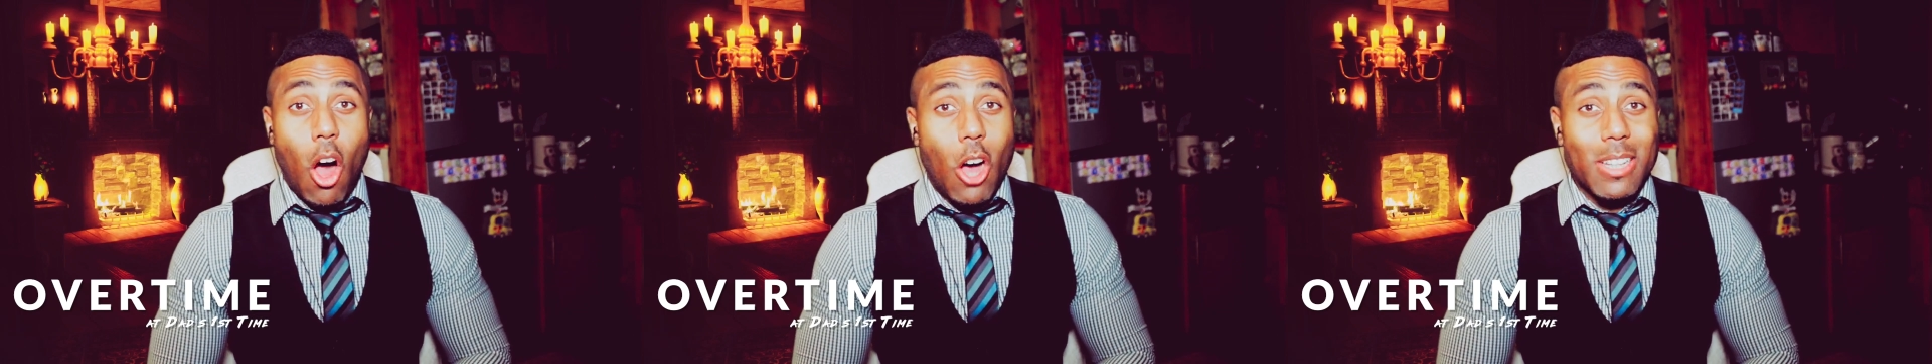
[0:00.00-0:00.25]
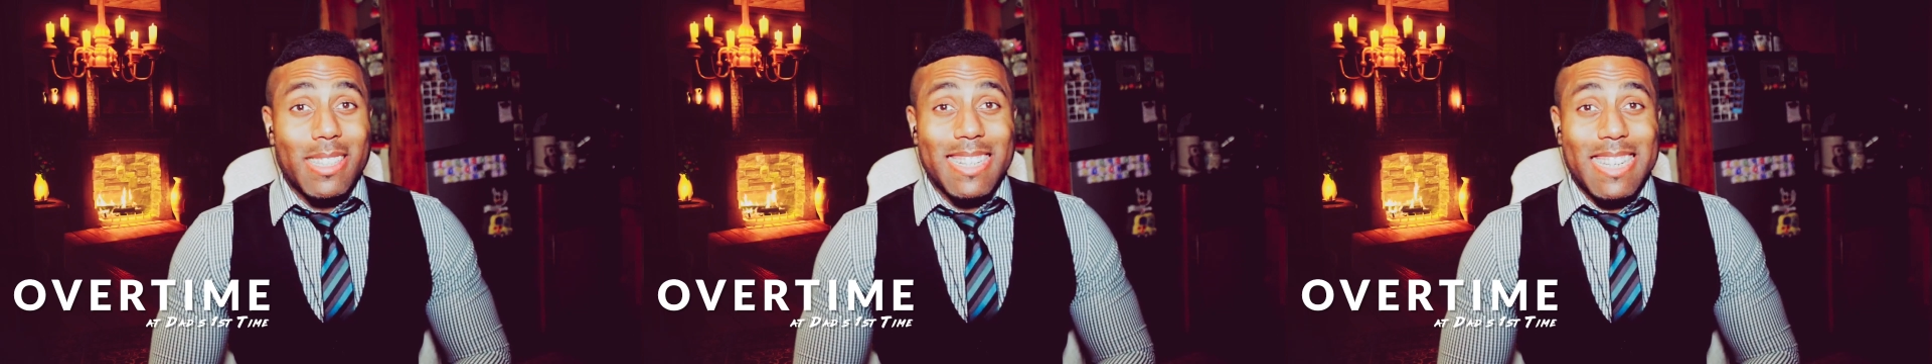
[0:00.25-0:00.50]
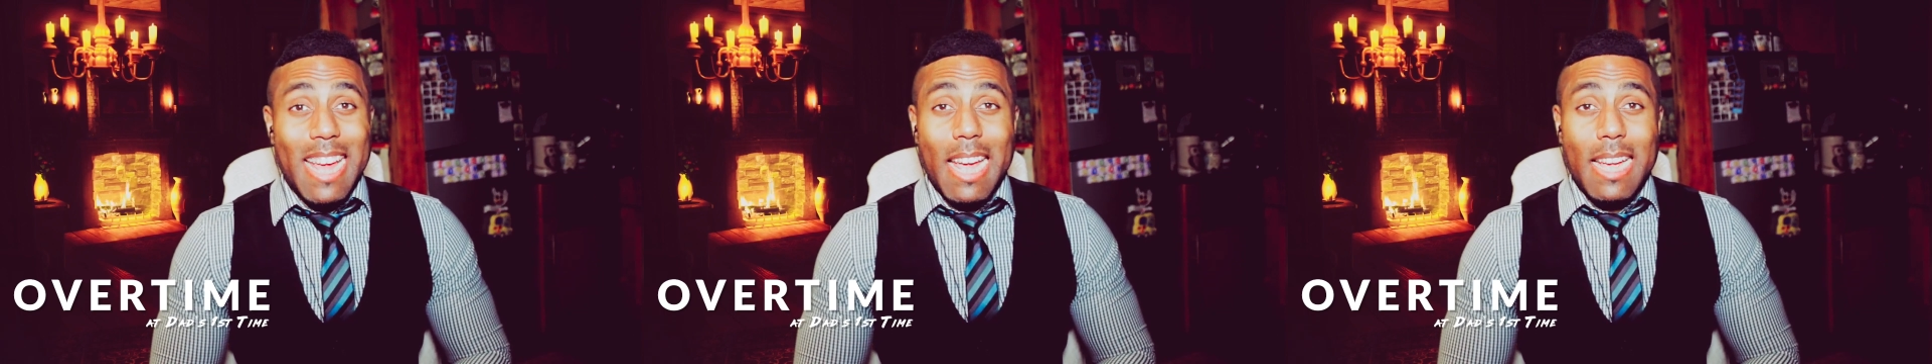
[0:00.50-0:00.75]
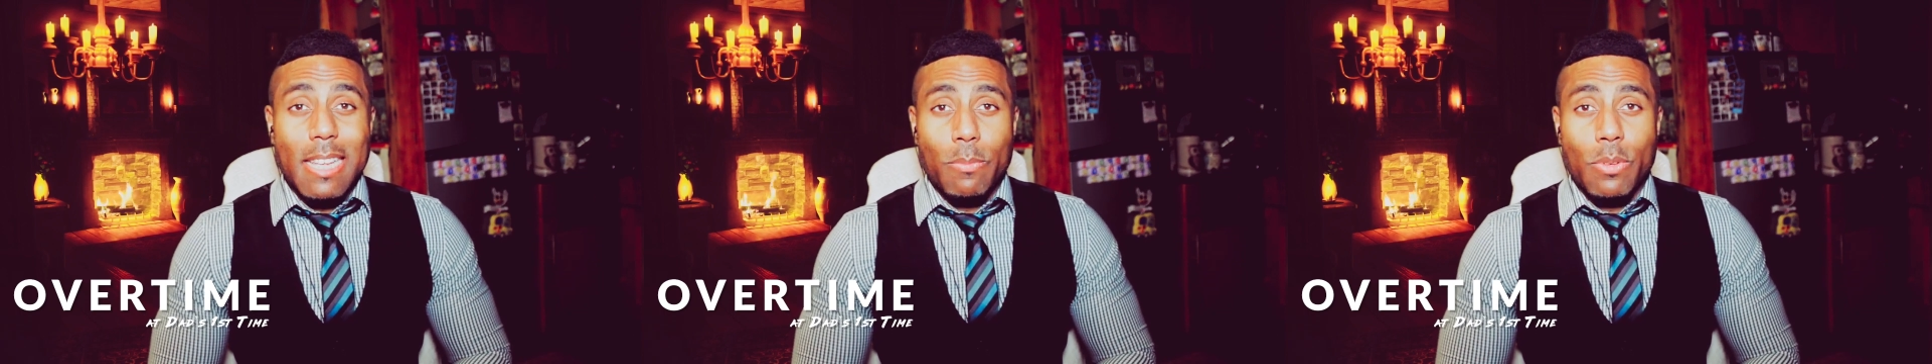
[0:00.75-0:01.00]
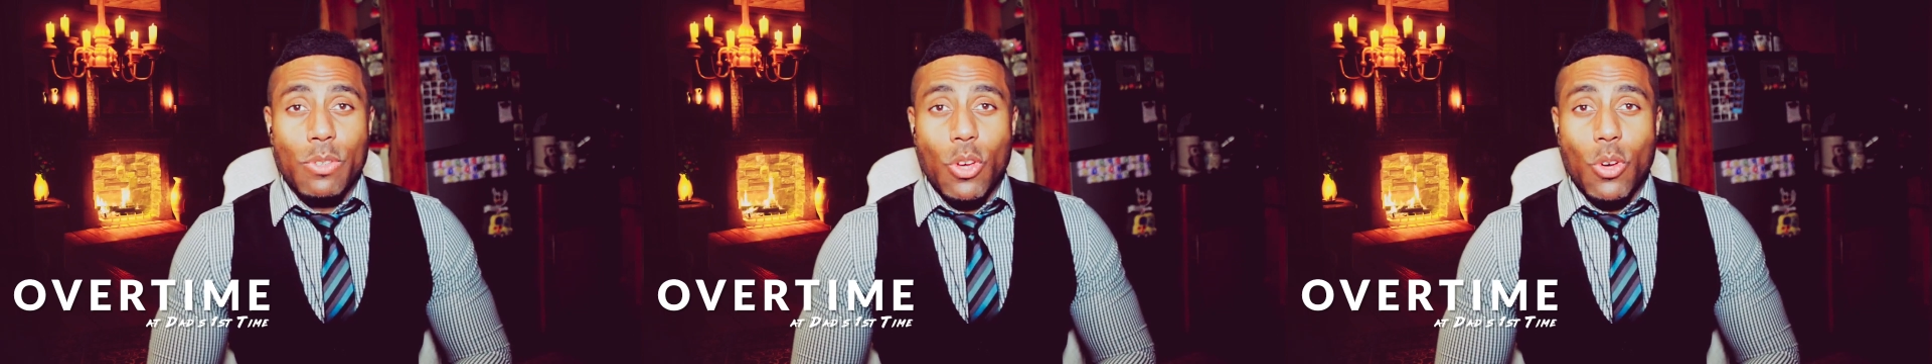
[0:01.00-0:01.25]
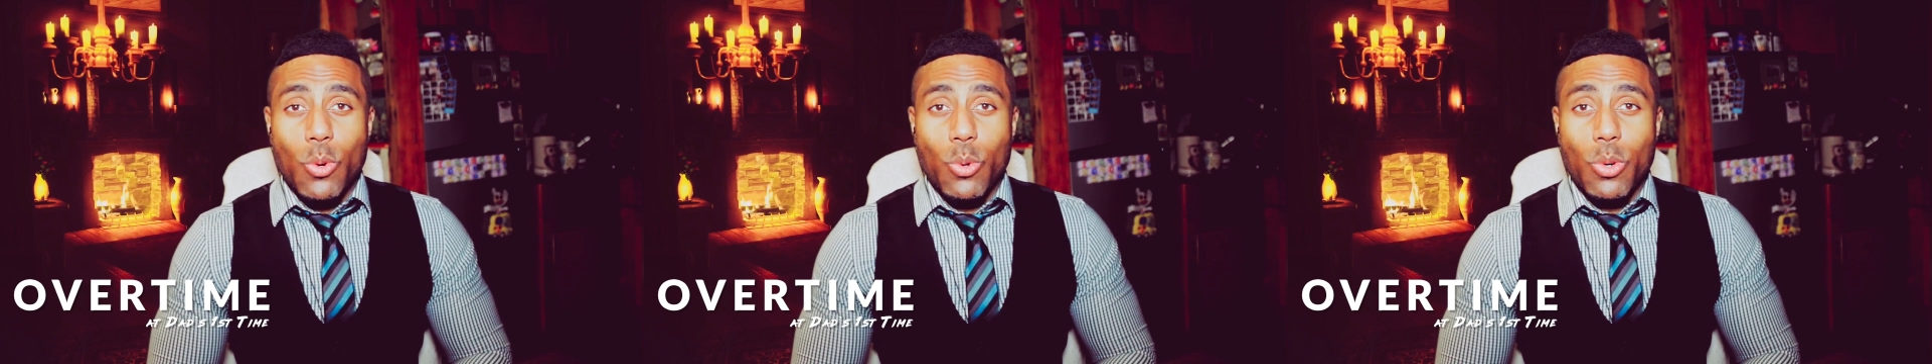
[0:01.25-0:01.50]
On today's
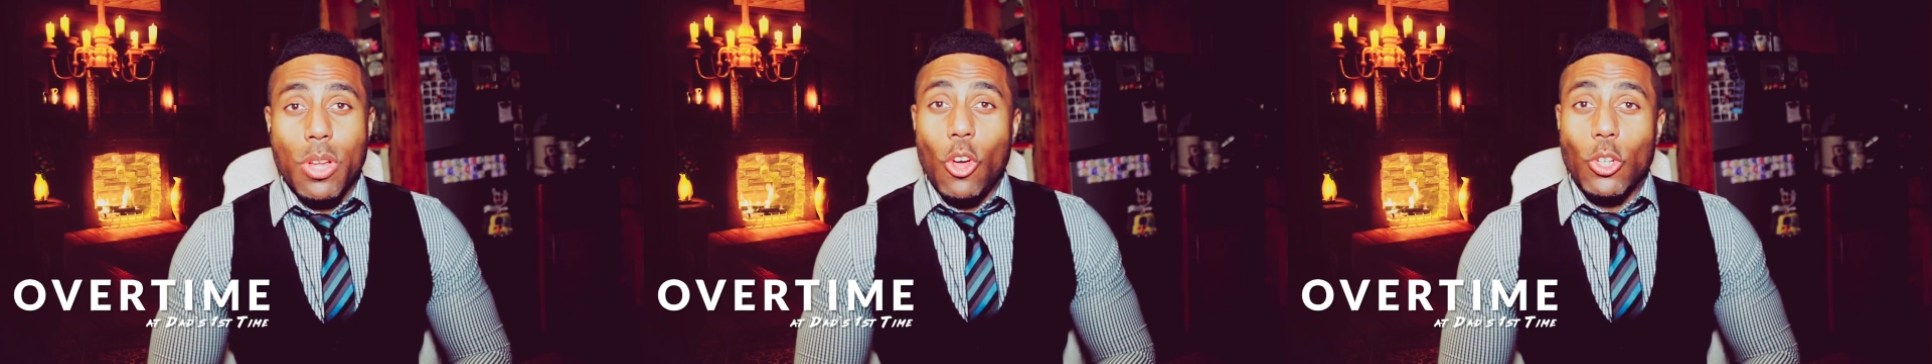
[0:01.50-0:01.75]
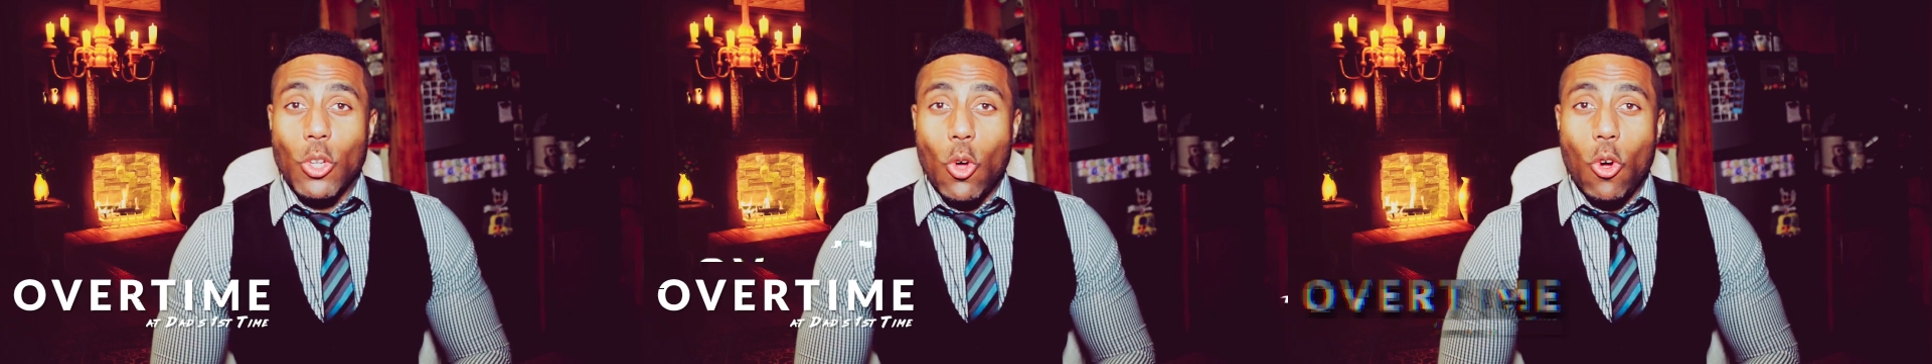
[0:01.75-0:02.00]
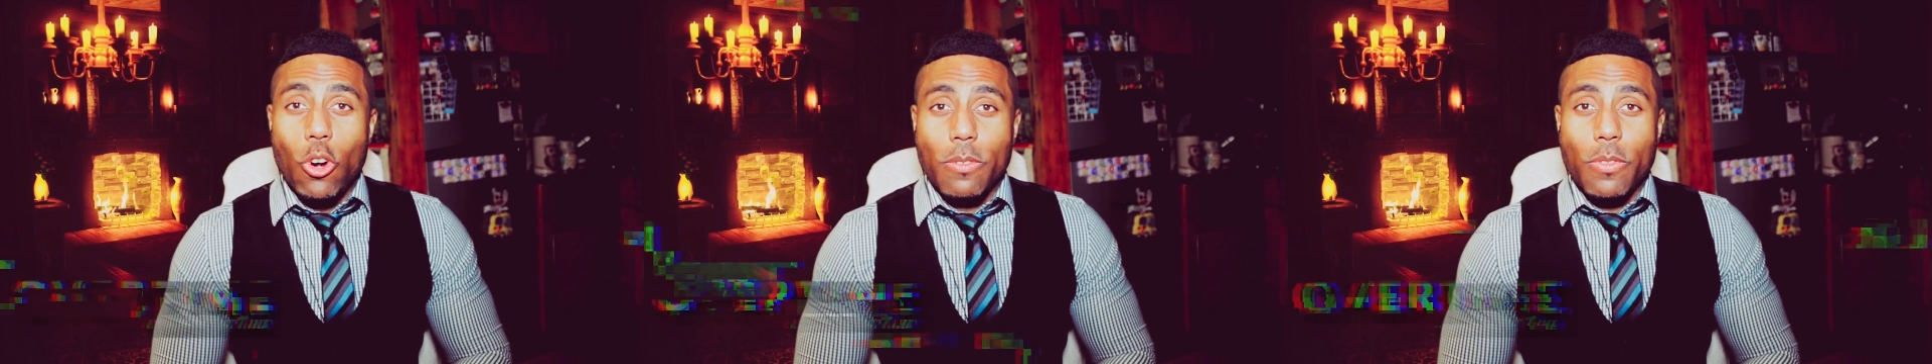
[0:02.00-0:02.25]
episode, Lord